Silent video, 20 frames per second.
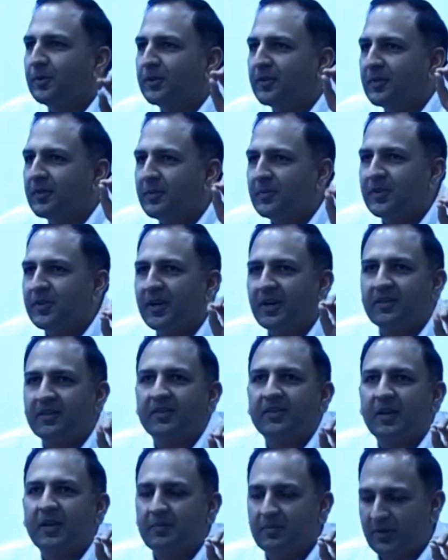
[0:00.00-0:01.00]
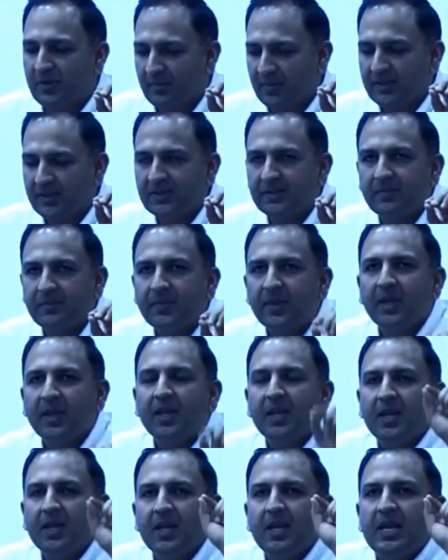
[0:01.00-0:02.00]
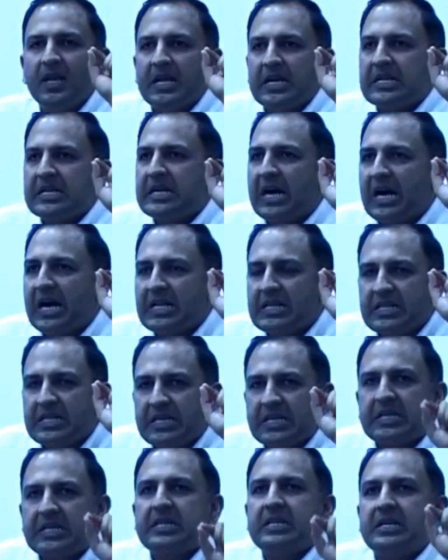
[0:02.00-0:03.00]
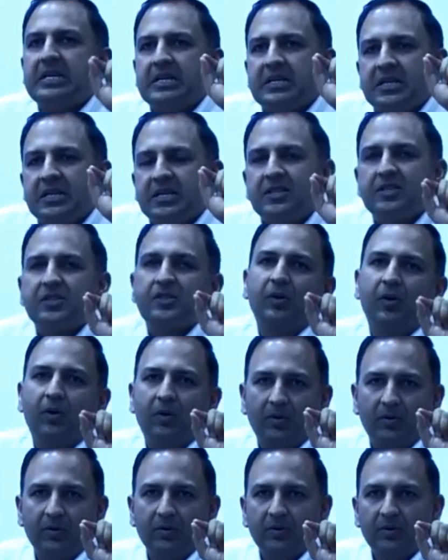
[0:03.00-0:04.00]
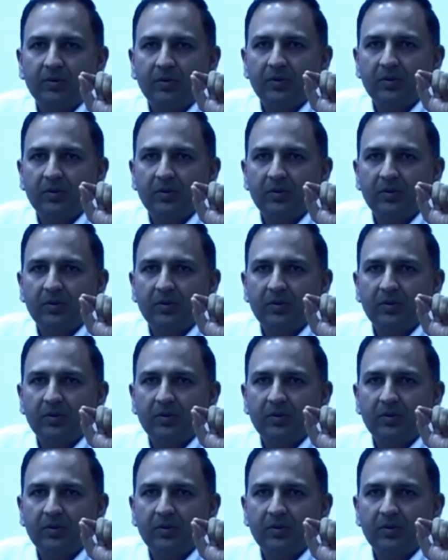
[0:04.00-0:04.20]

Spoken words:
Both of them share the same premise. Gandhi clearly saw